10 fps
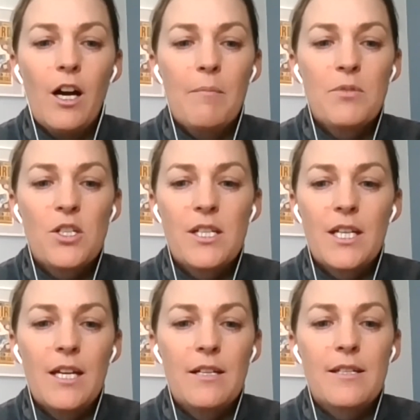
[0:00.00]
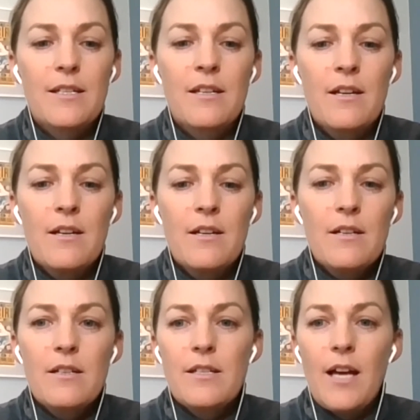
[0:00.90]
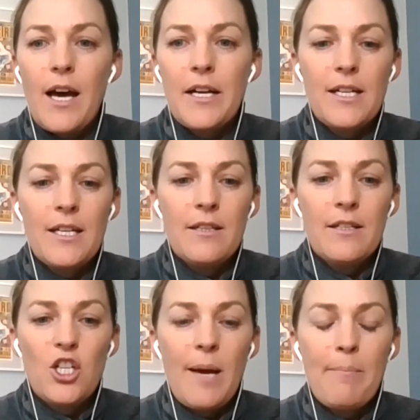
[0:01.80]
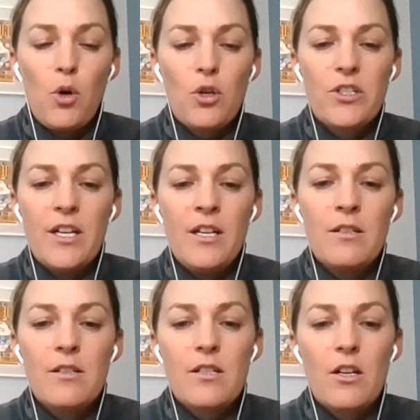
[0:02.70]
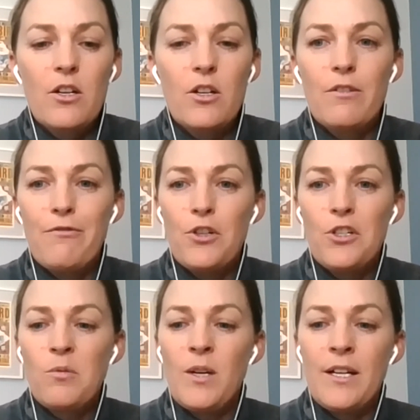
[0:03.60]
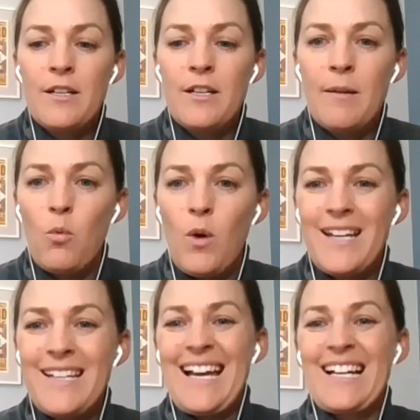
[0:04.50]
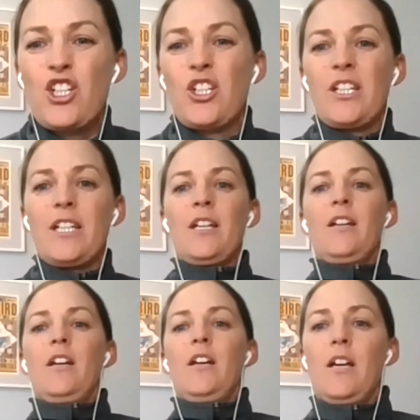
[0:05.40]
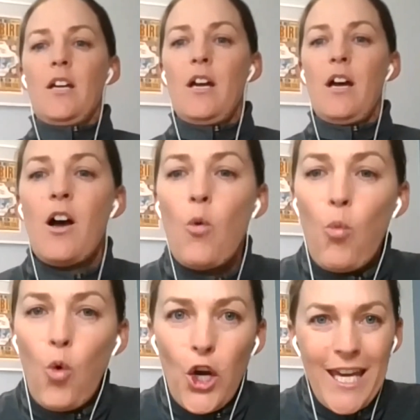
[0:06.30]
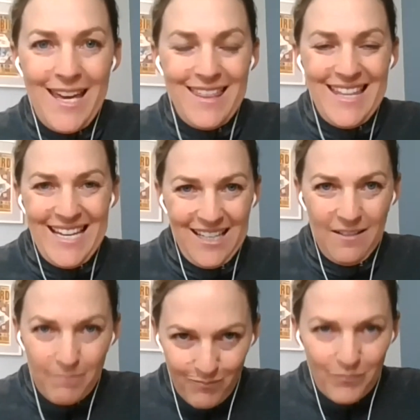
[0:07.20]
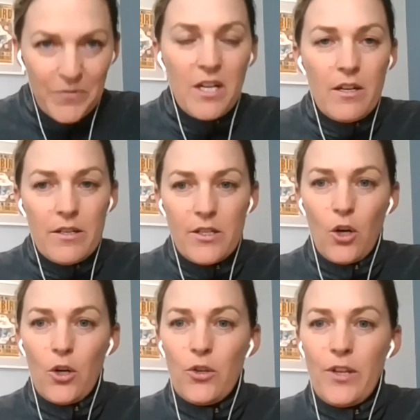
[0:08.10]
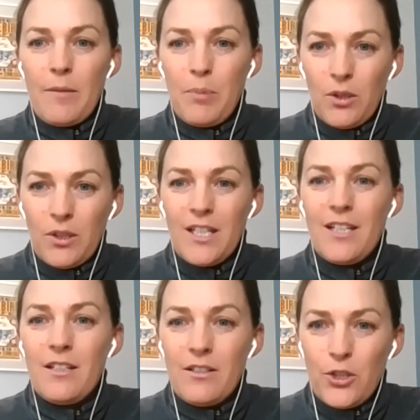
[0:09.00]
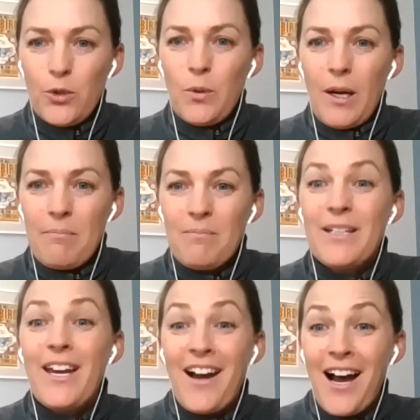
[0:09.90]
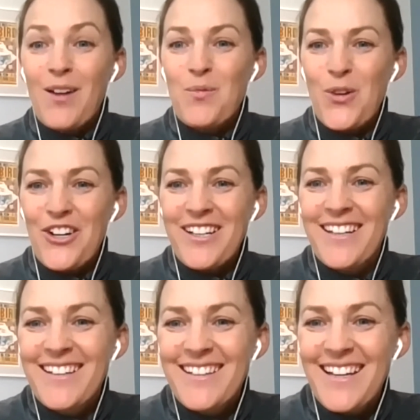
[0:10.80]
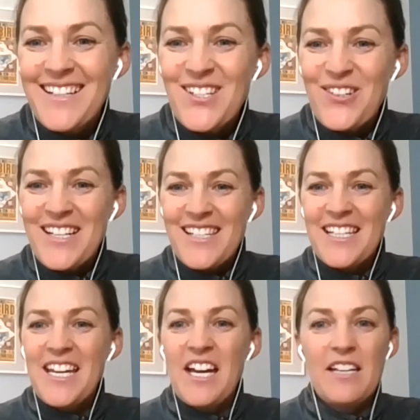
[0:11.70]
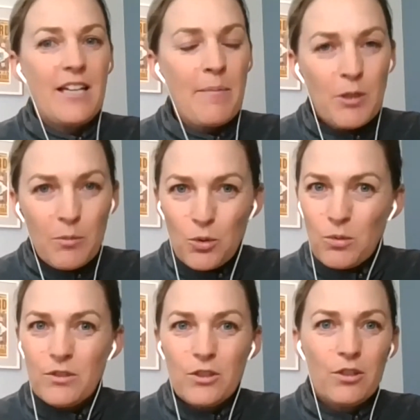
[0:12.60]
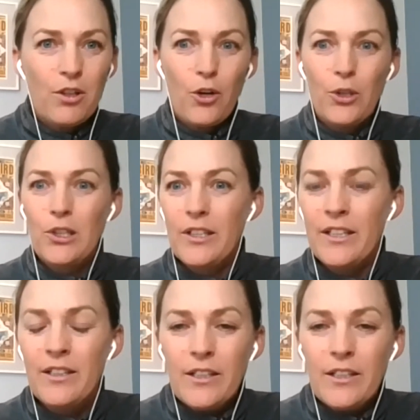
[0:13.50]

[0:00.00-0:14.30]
just to get us started in the chat box there. So the first one, number 1, is actually work ethic. So that ability to, hard work. Thanks, Teresa. Yeah, adaptable, totally.